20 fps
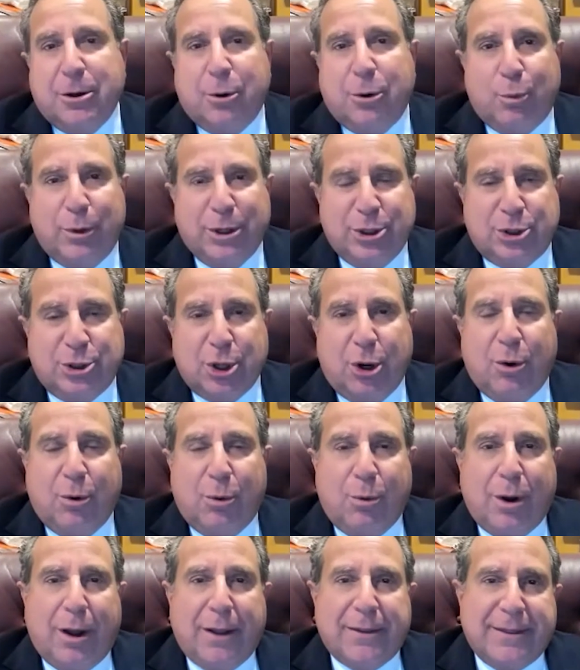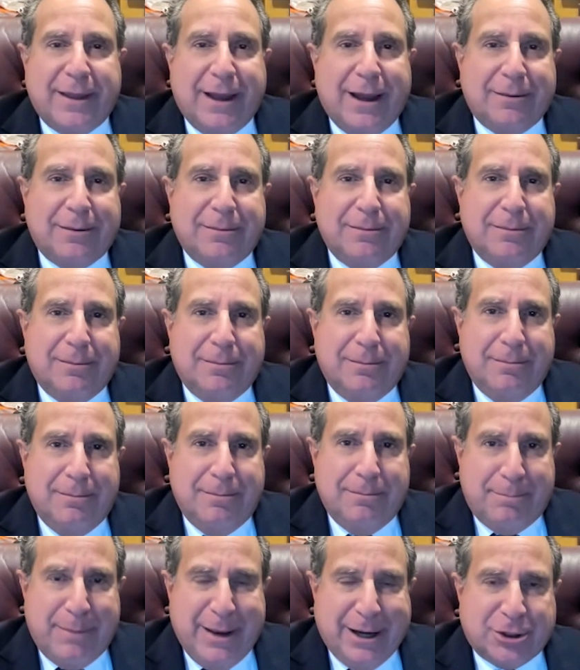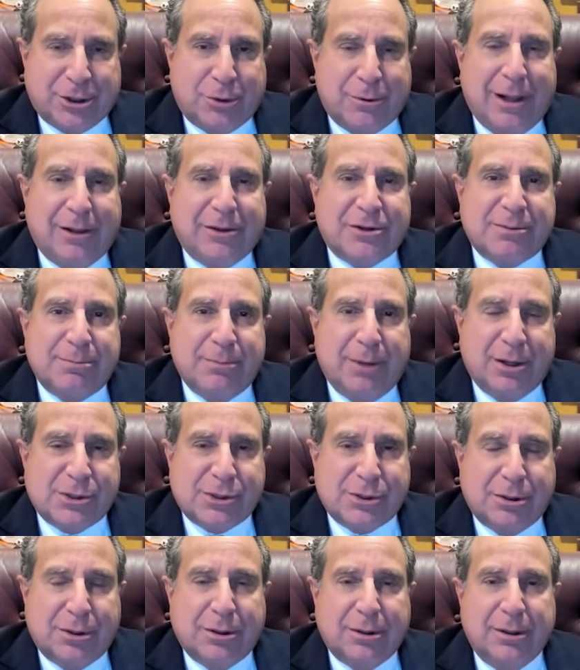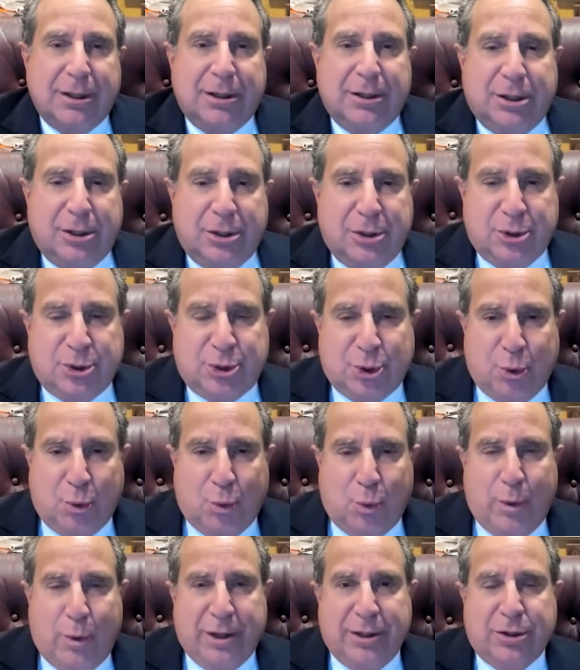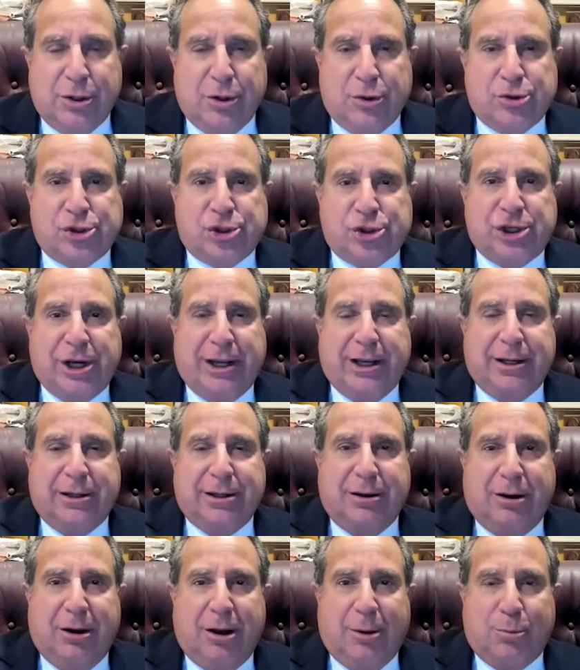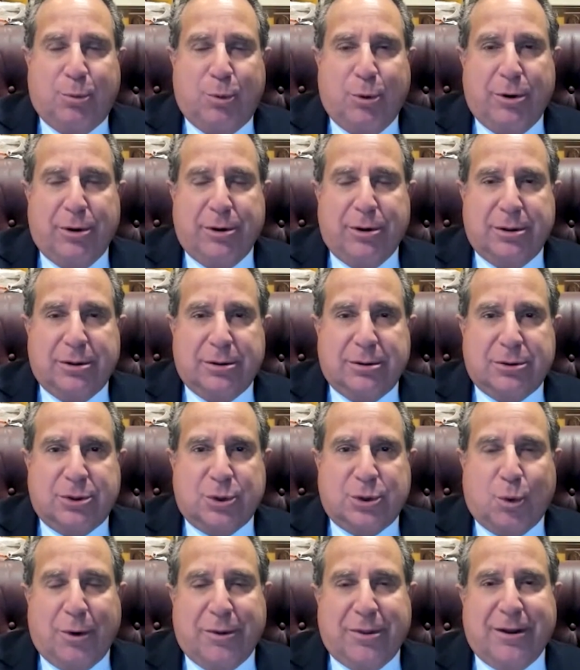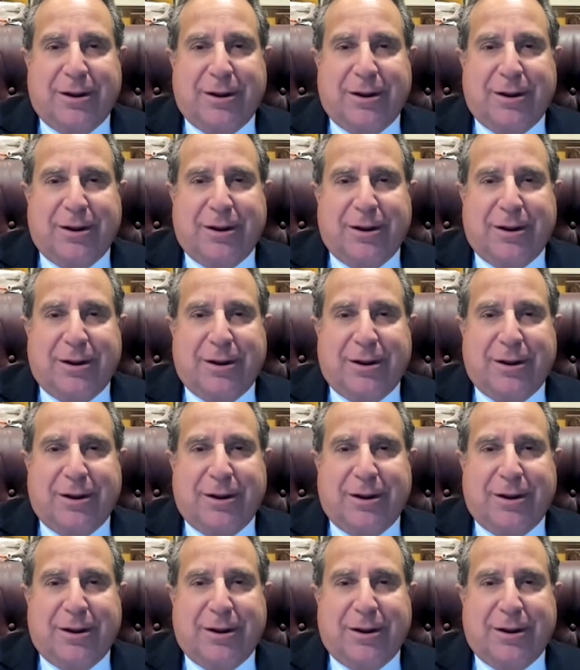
We don't want that pectoralis muscle to window shade upward toward the